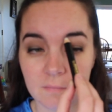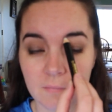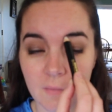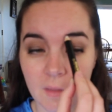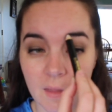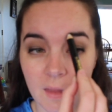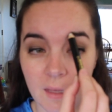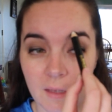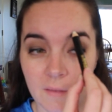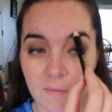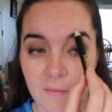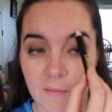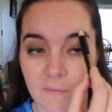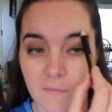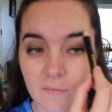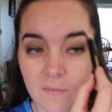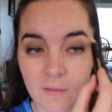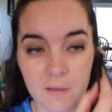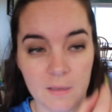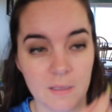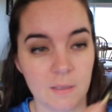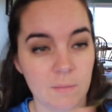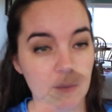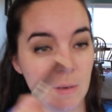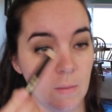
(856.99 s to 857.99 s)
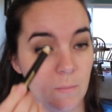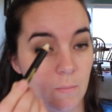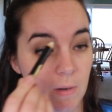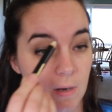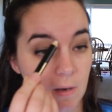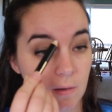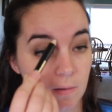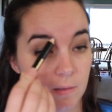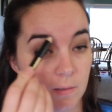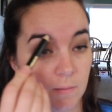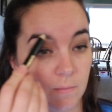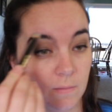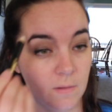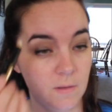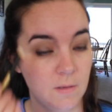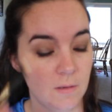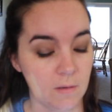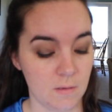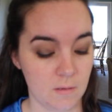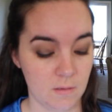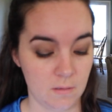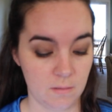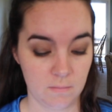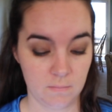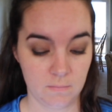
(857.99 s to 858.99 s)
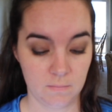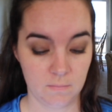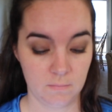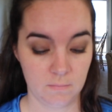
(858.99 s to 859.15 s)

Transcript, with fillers: I think if I filled in my brows it would look